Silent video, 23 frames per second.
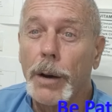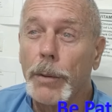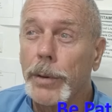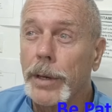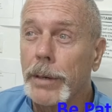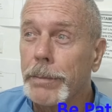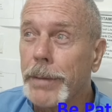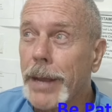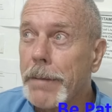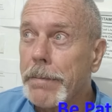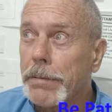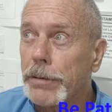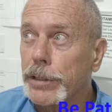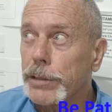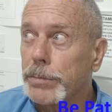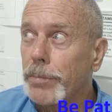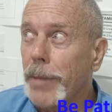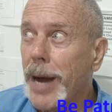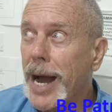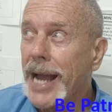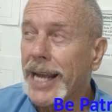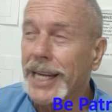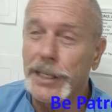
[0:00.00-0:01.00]
when people's
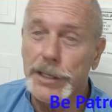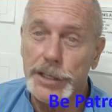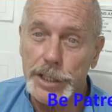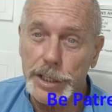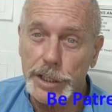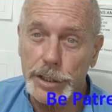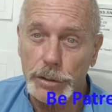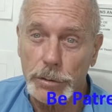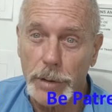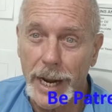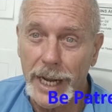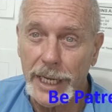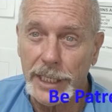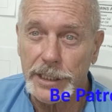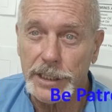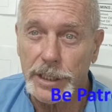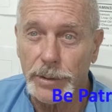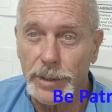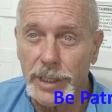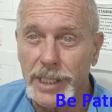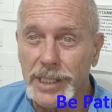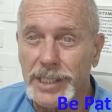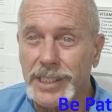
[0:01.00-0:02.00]
minds stray
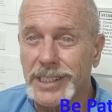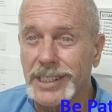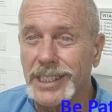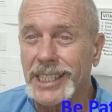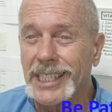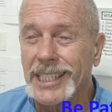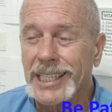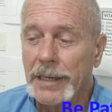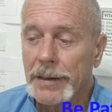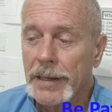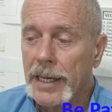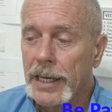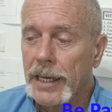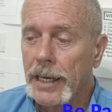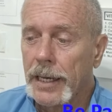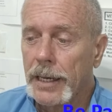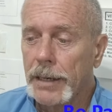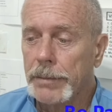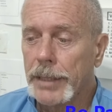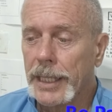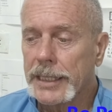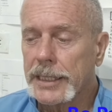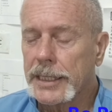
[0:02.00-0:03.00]
so easily.
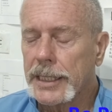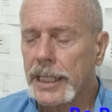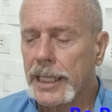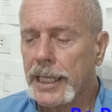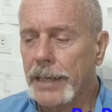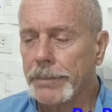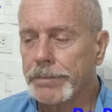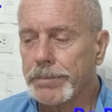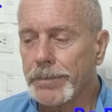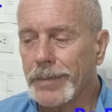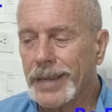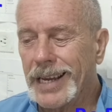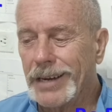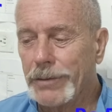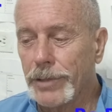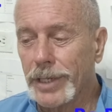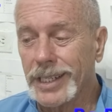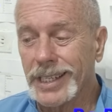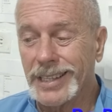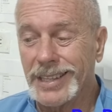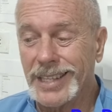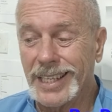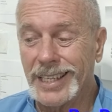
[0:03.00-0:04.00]
But I
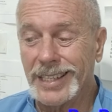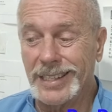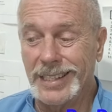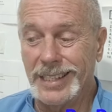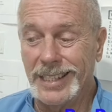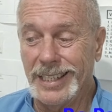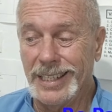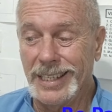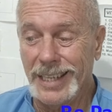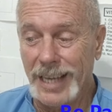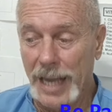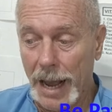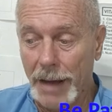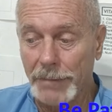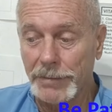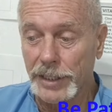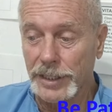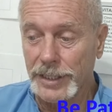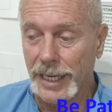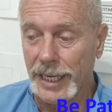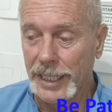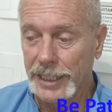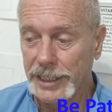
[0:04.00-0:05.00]
really think the
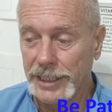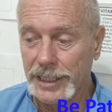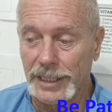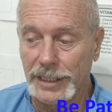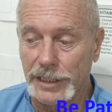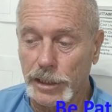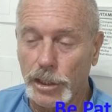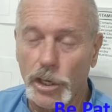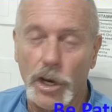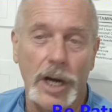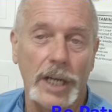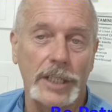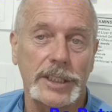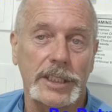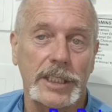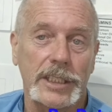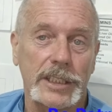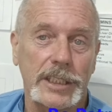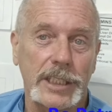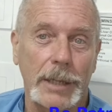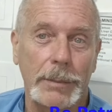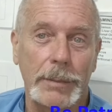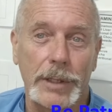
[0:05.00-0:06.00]
advertising is
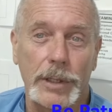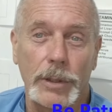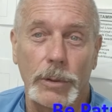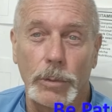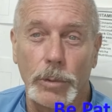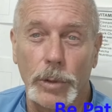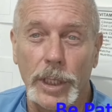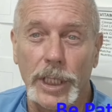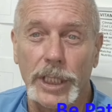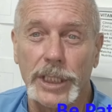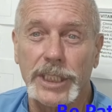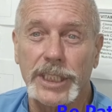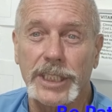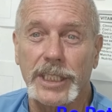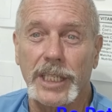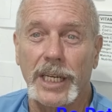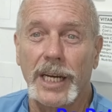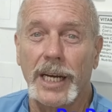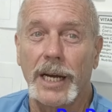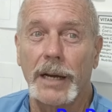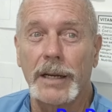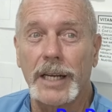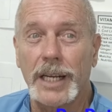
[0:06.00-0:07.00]
causing some of the worst
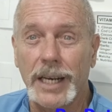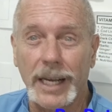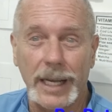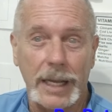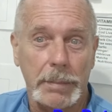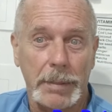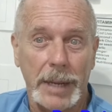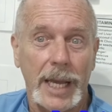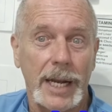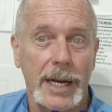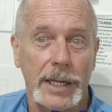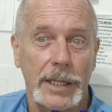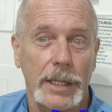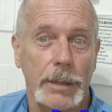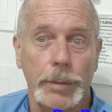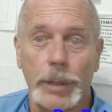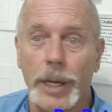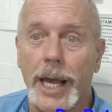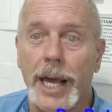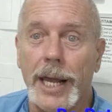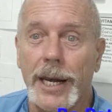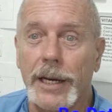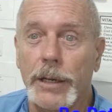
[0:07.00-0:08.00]
clickbait on the
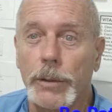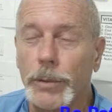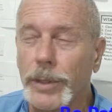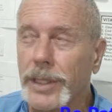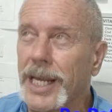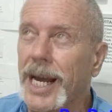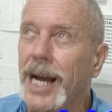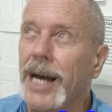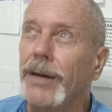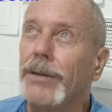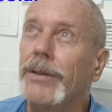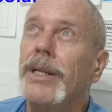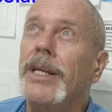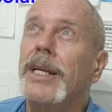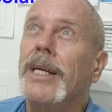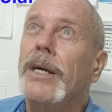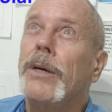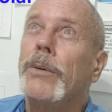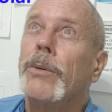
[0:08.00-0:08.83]
planet. Without